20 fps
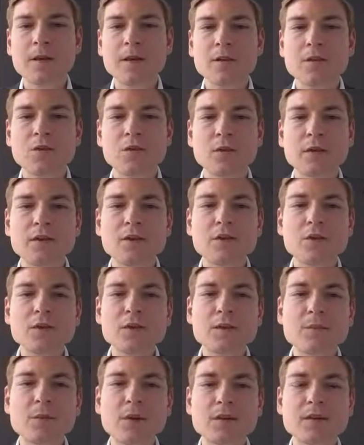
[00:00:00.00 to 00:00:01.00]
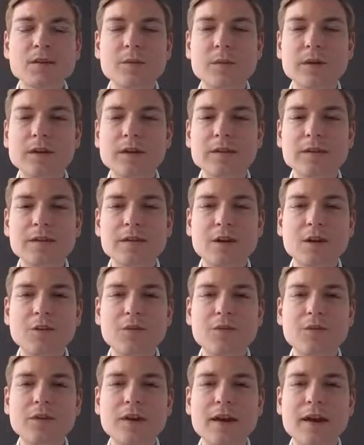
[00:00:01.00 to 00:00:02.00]
To reduce the possibility
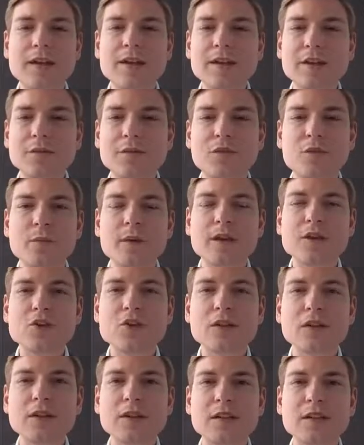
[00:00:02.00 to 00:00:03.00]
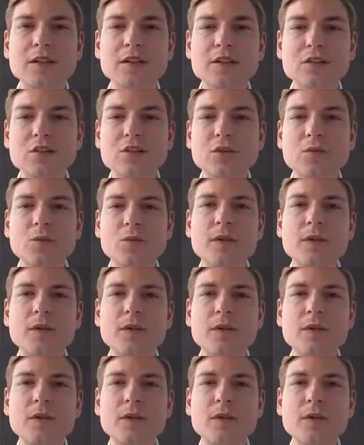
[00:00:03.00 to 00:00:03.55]
of any information leakage,